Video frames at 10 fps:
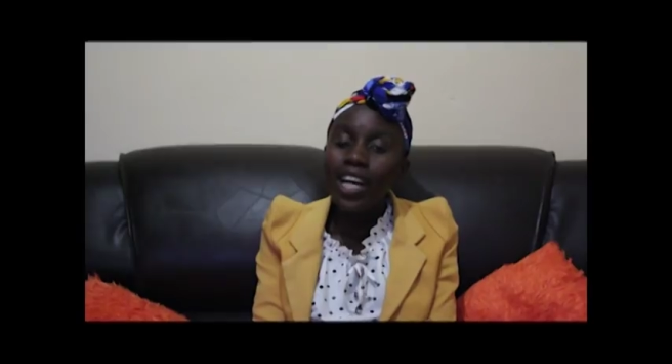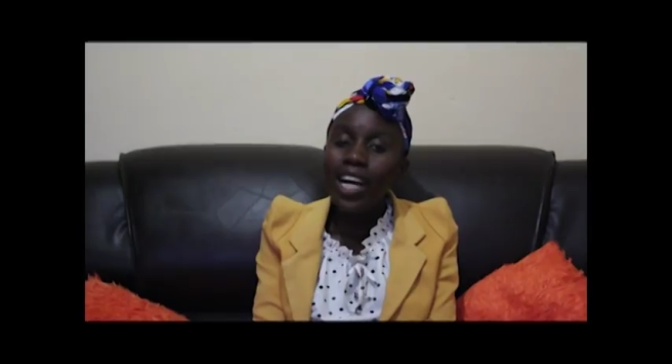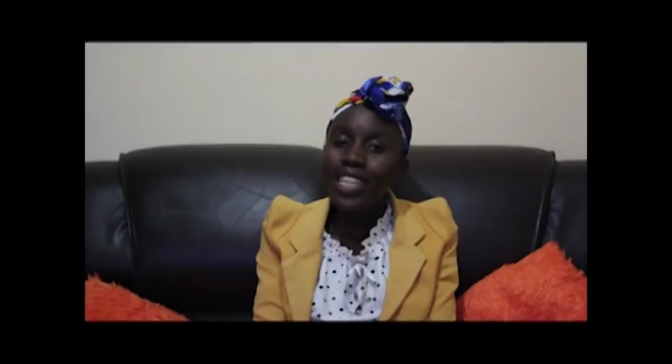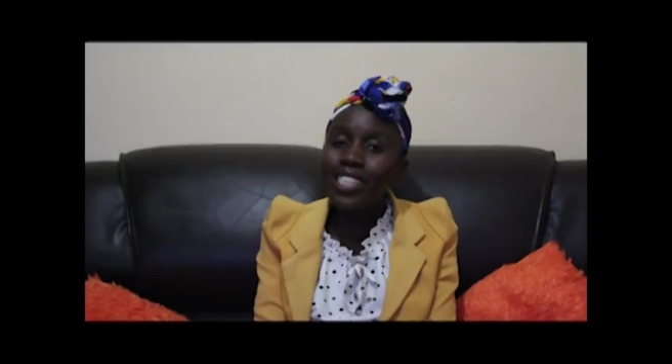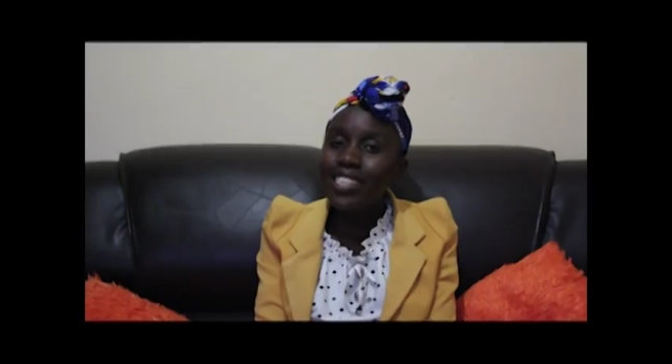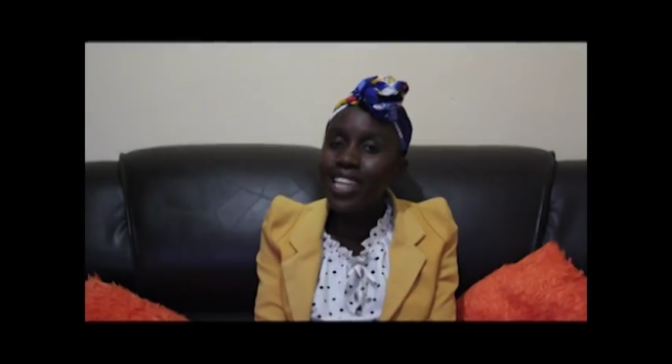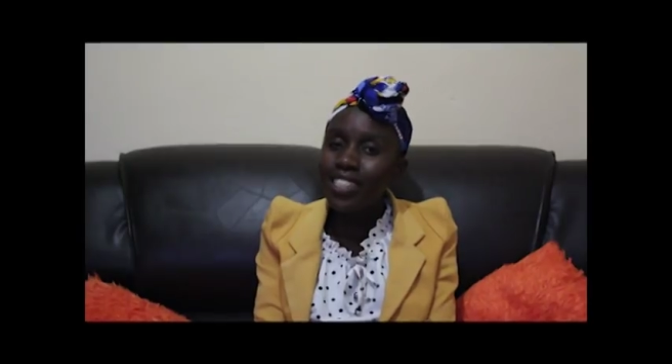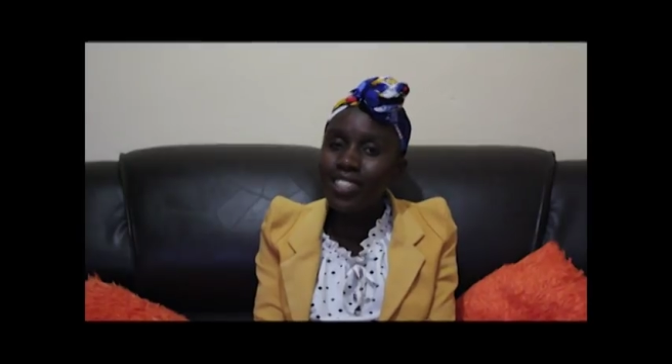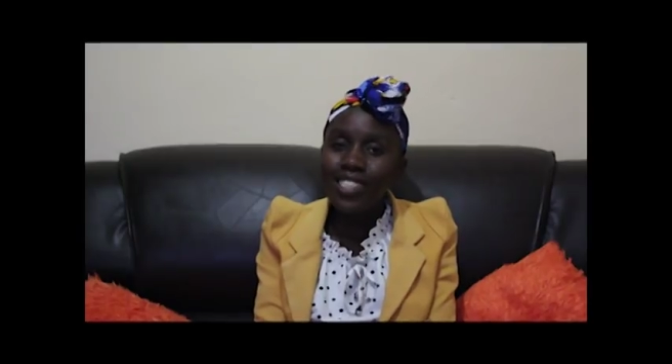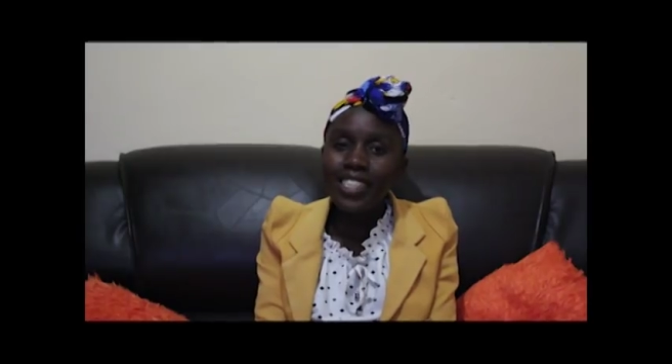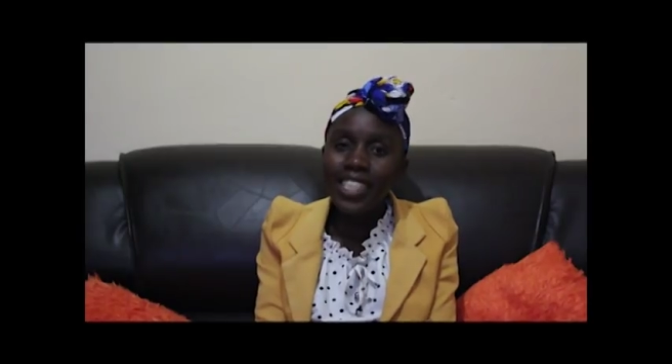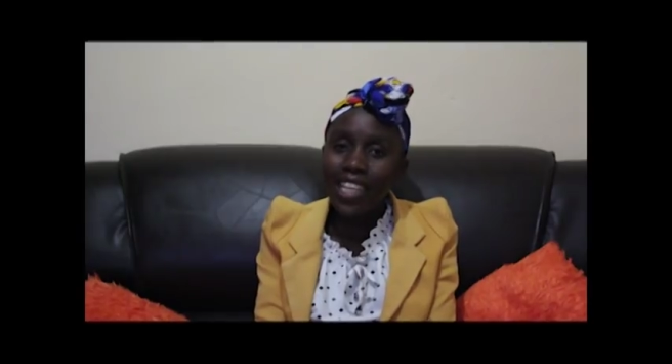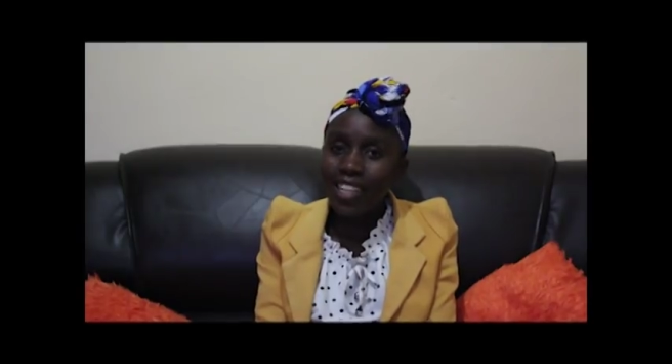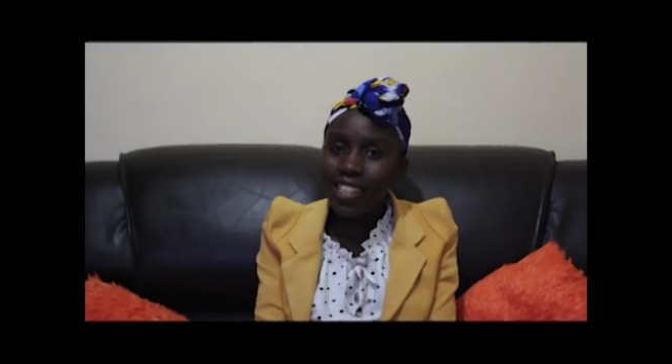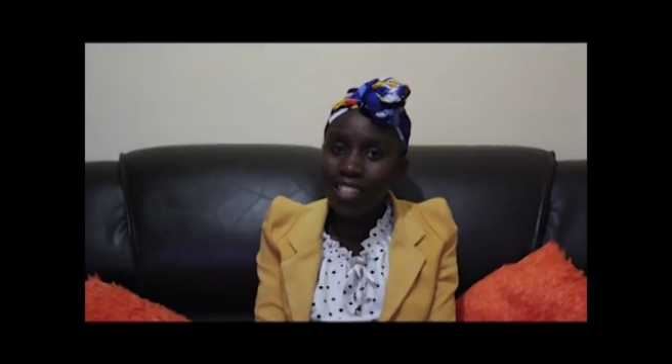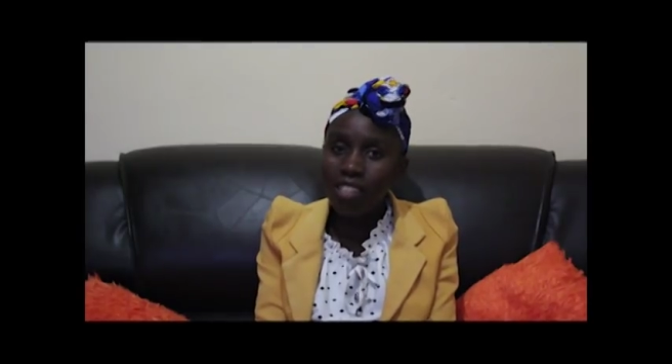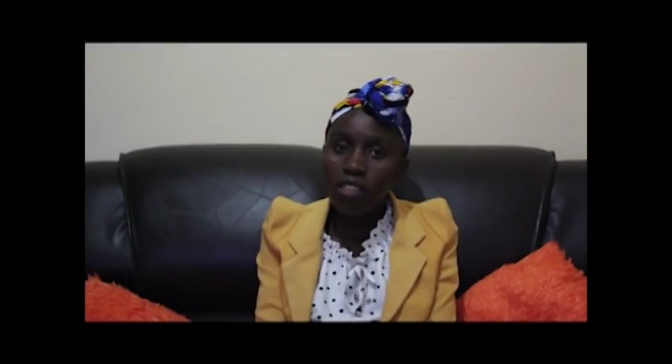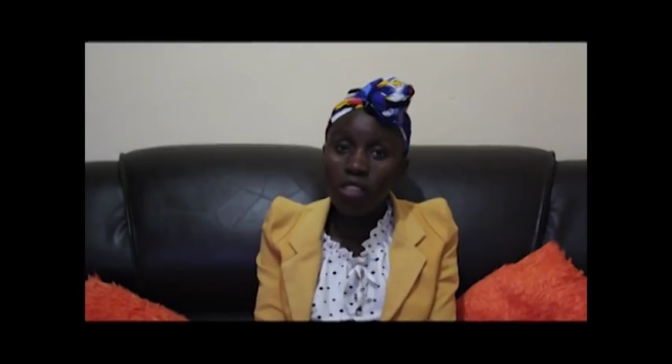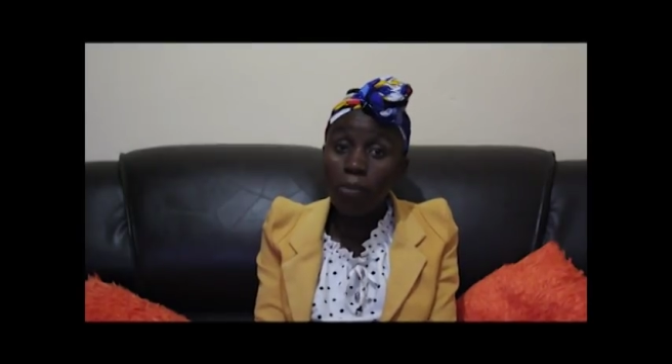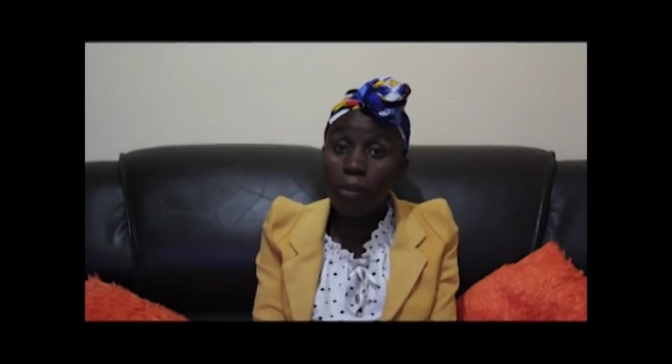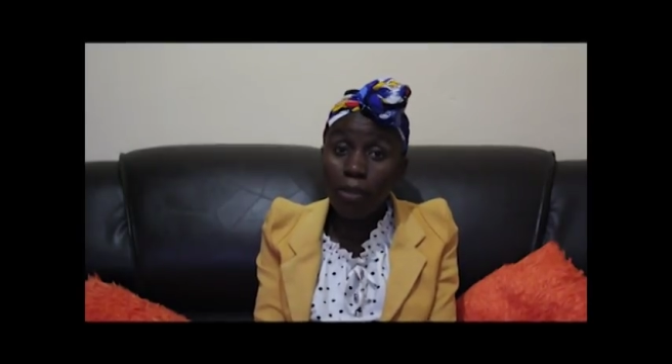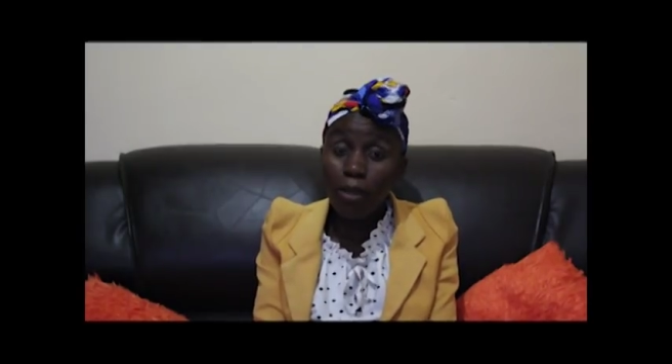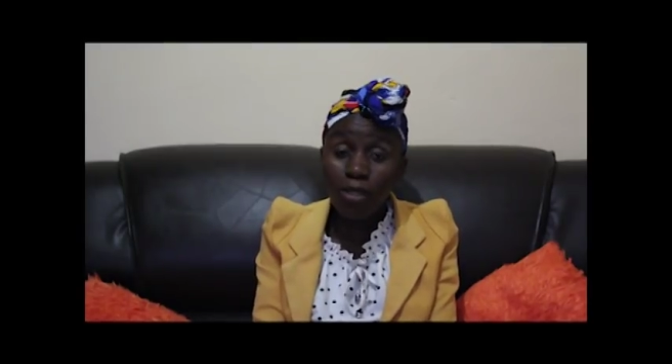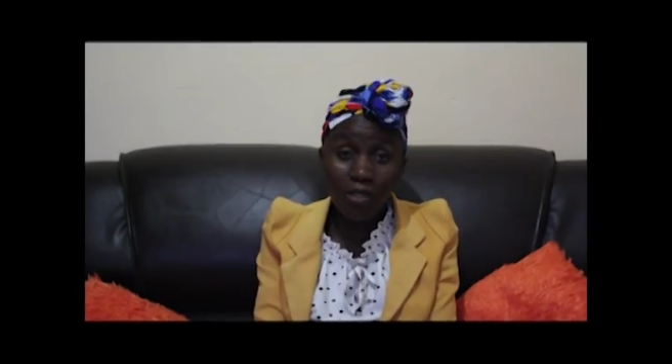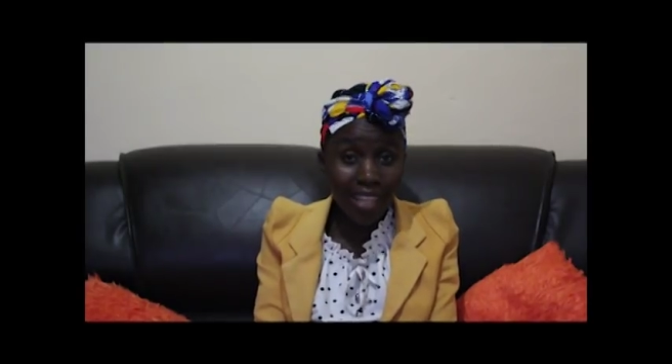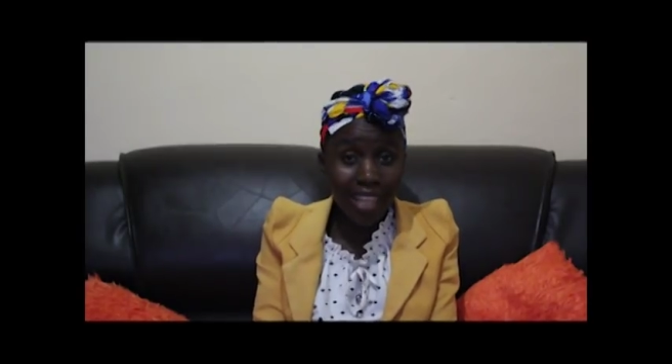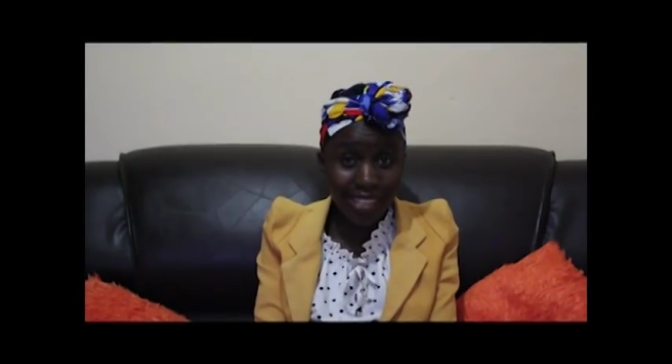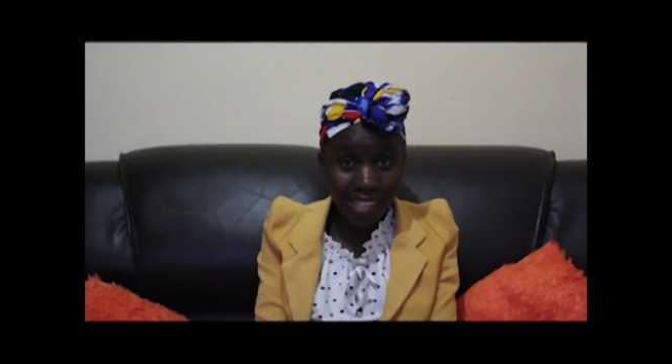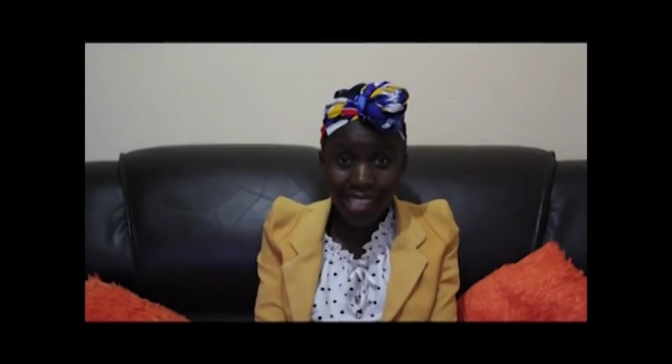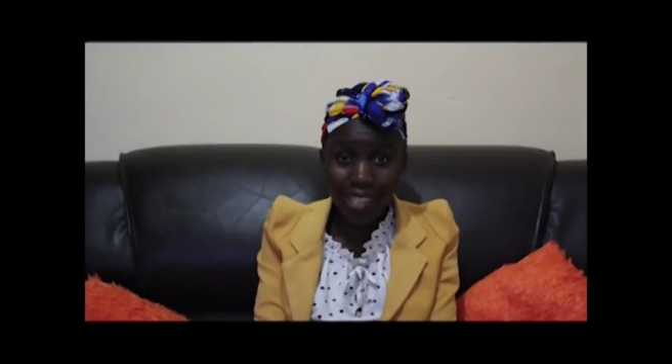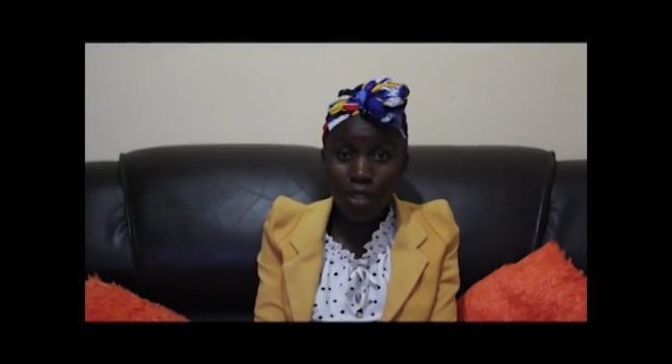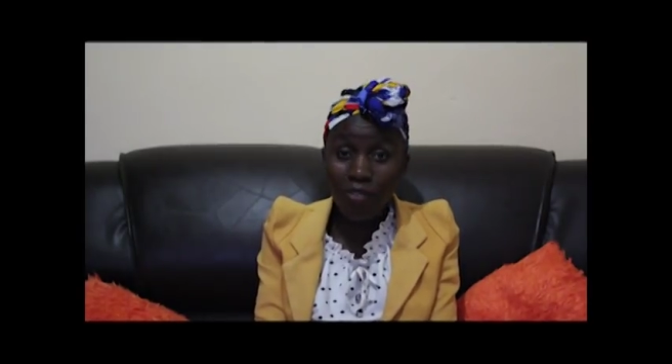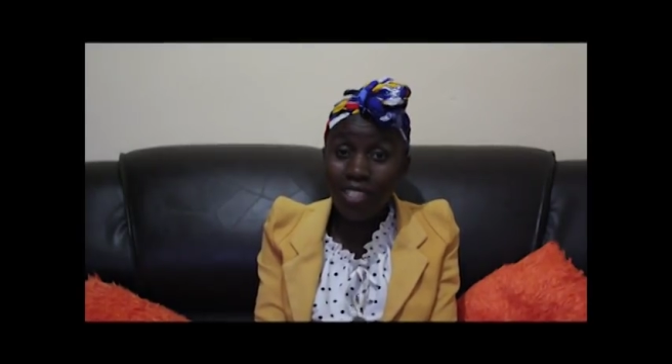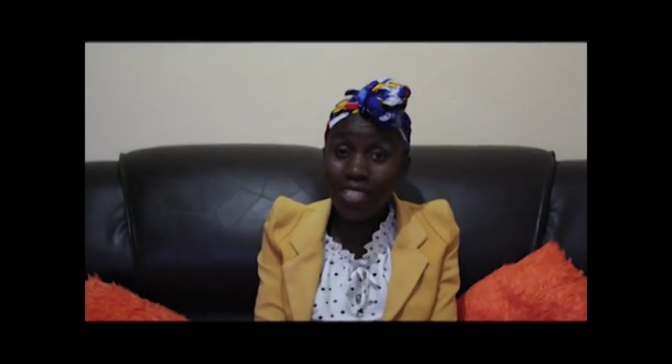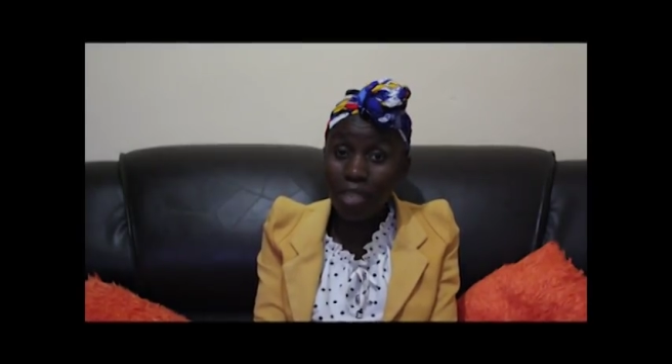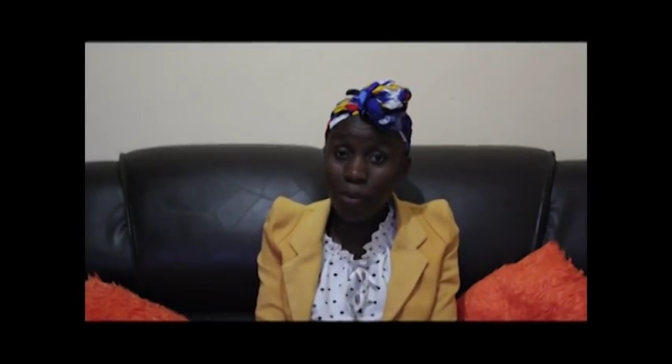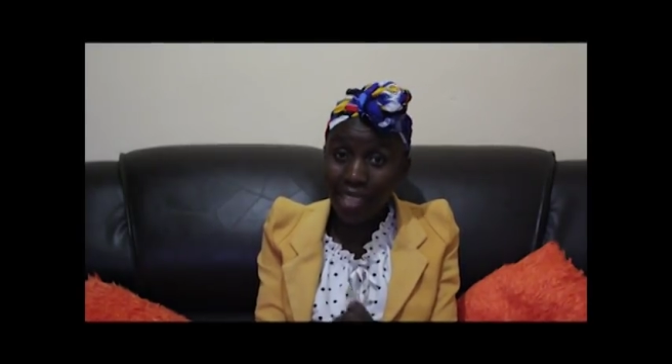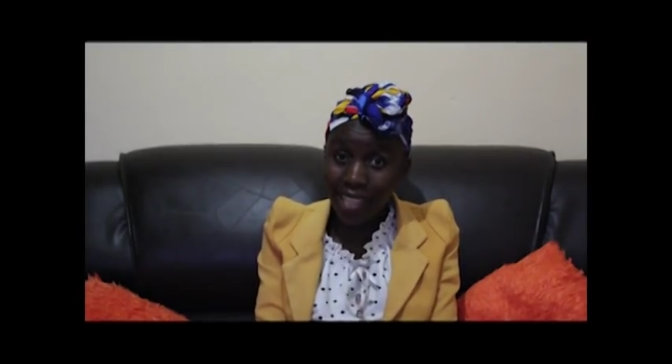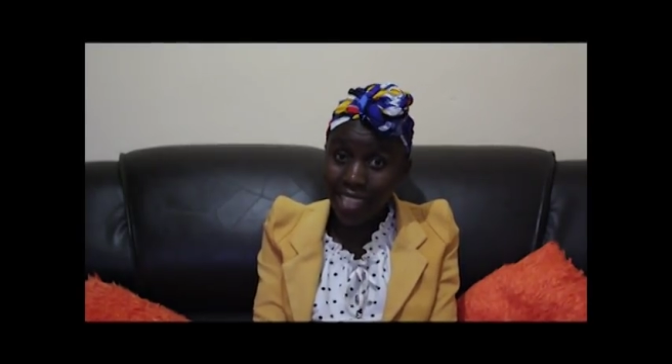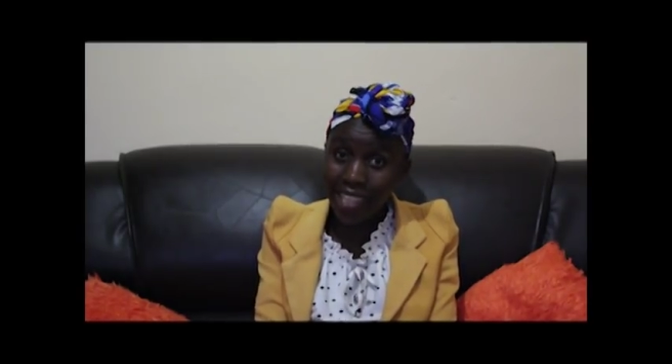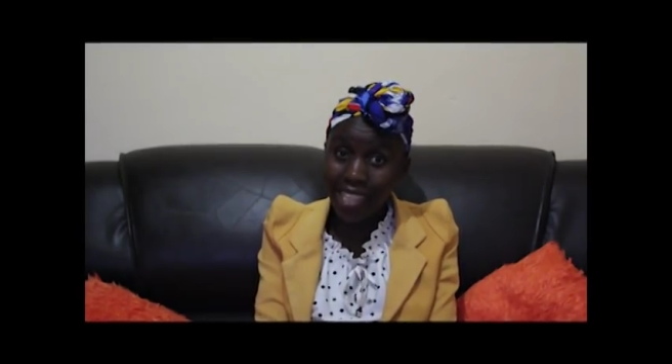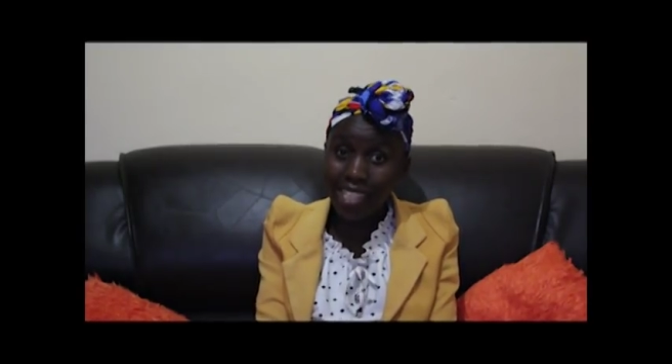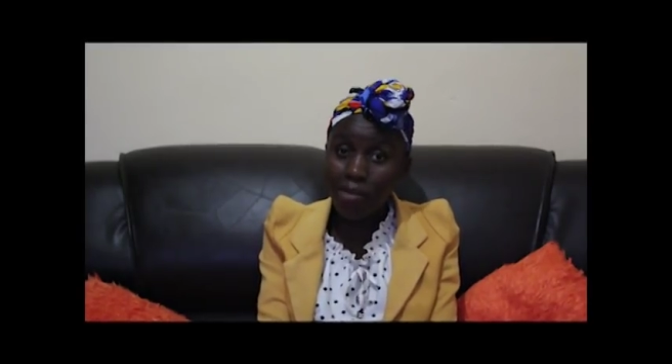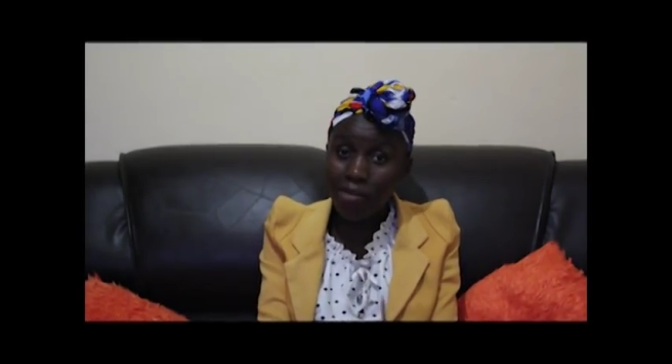at such darkness simply because of the existence of these demon incarnates.